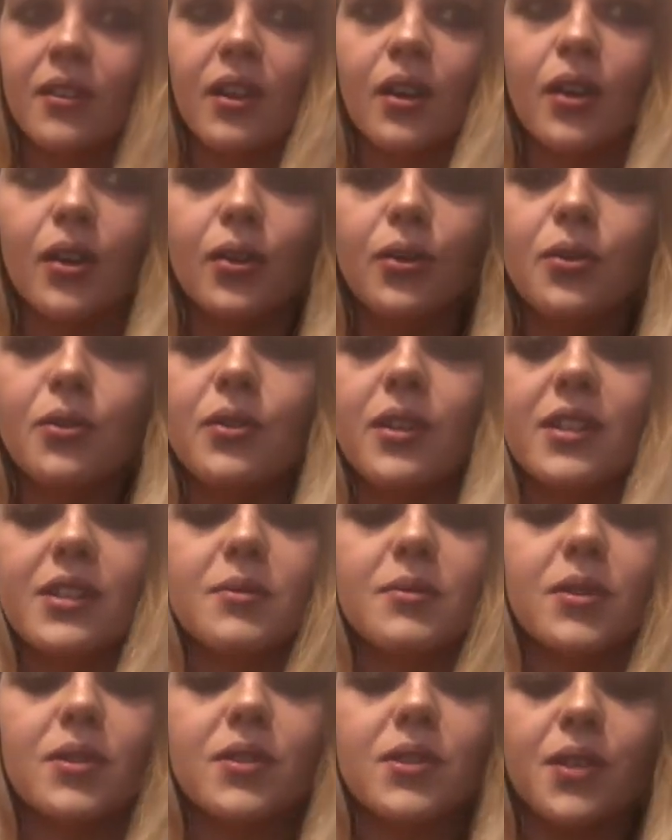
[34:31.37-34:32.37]
Oh, that
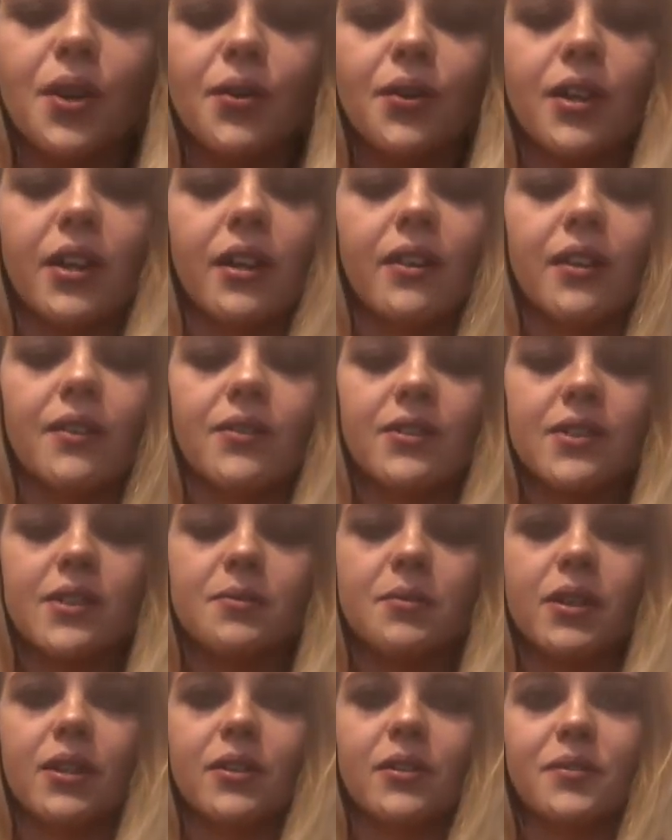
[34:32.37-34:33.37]
smells so good. I love this
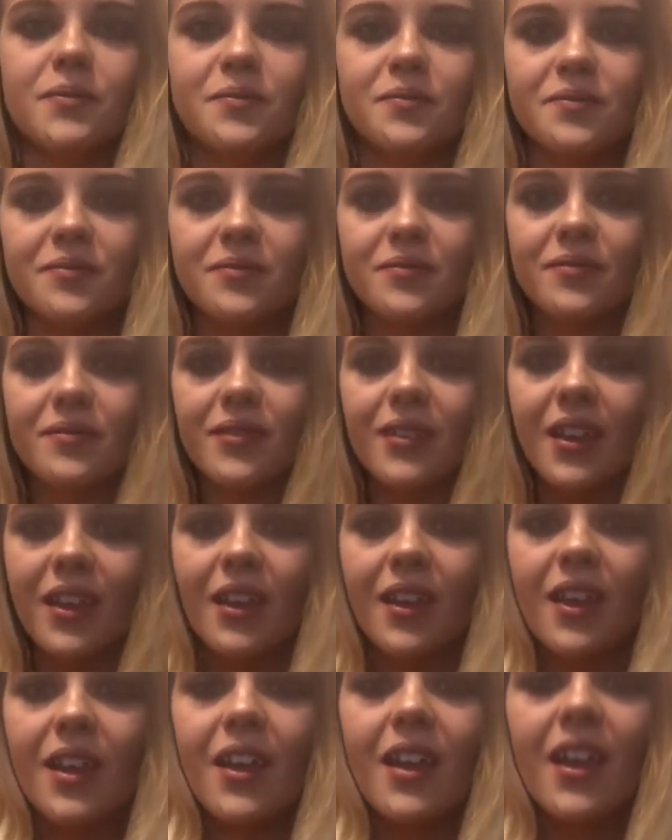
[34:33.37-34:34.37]
smell.
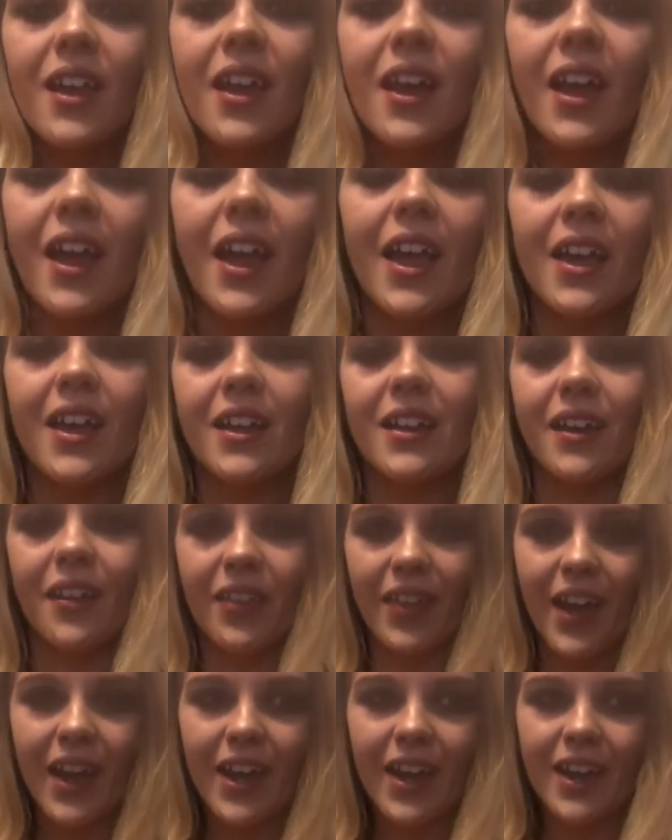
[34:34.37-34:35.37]
And
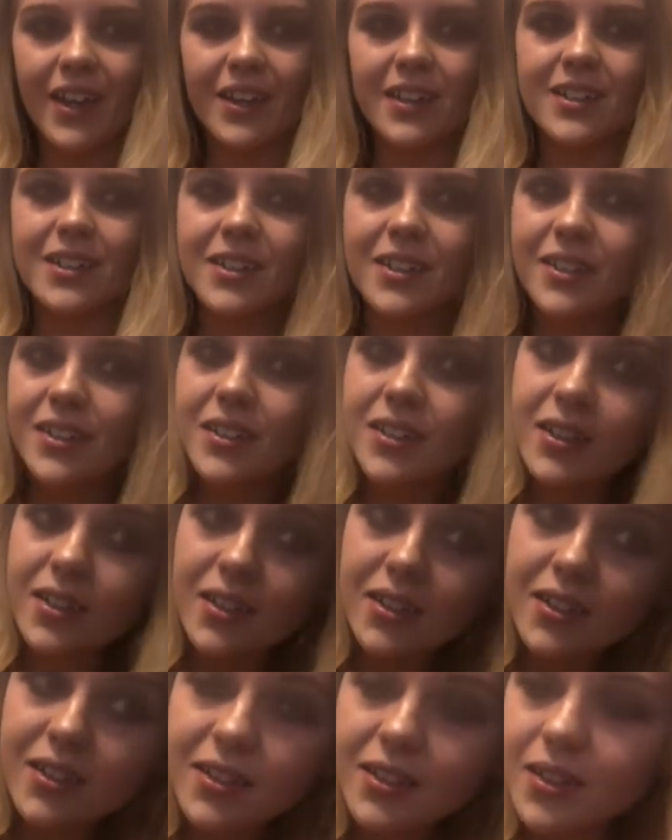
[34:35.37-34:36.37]
that,
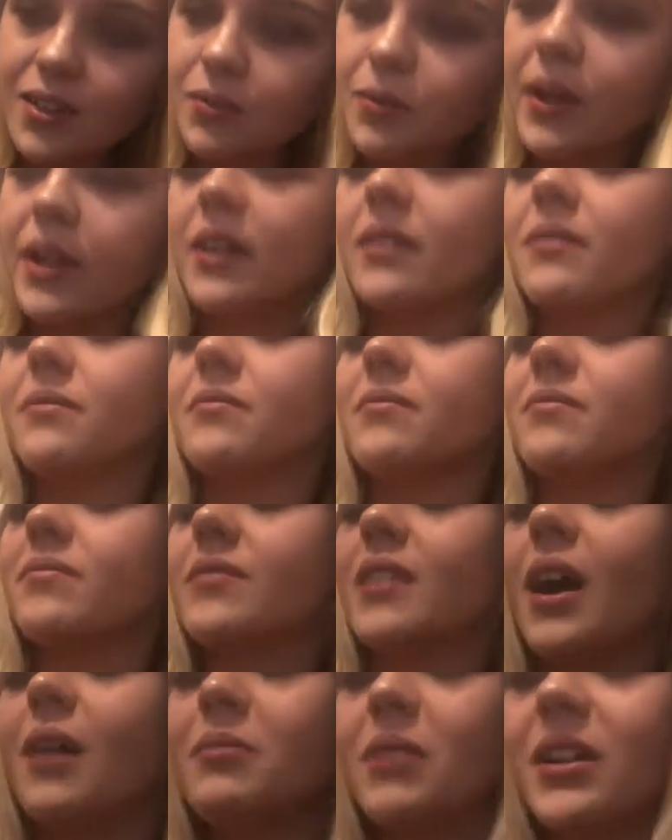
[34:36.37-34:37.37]
wait,
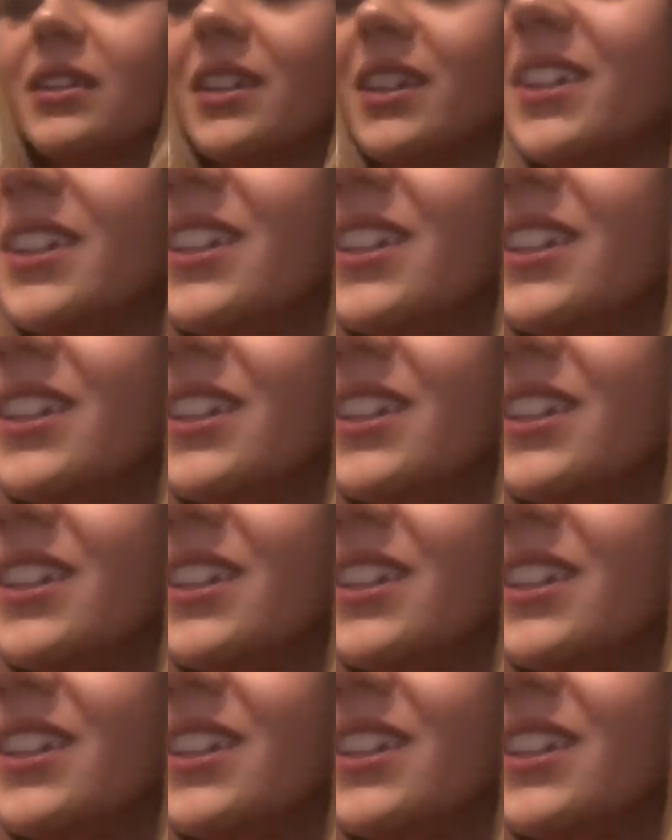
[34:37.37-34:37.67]
I'm not done.